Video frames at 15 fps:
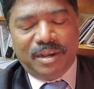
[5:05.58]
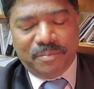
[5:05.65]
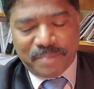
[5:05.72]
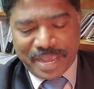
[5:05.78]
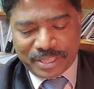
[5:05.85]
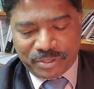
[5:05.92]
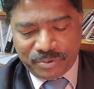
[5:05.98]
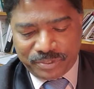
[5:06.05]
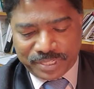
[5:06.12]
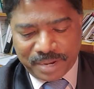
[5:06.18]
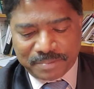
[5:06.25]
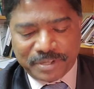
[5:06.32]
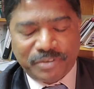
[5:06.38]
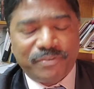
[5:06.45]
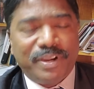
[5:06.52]
Matthew
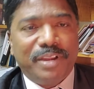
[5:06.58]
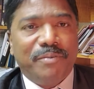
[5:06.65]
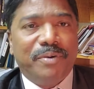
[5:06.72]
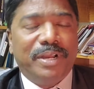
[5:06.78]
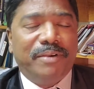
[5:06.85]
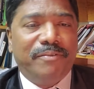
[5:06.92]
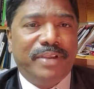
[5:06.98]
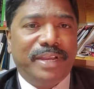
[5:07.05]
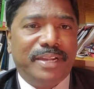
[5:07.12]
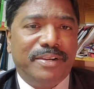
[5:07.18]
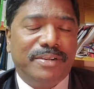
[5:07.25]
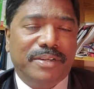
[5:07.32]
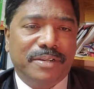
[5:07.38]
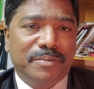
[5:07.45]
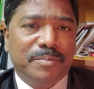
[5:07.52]
chapter 21,
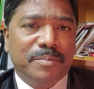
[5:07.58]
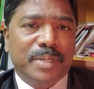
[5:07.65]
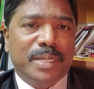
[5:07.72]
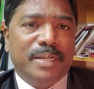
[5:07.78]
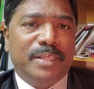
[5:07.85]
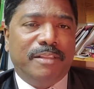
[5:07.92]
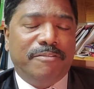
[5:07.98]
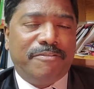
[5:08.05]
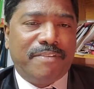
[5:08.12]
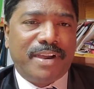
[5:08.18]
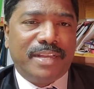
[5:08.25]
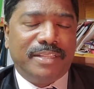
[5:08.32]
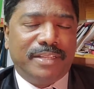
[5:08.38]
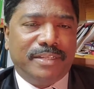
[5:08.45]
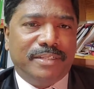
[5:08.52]
where the
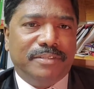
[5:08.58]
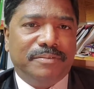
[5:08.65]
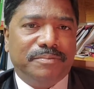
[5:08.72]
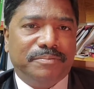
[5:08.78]
father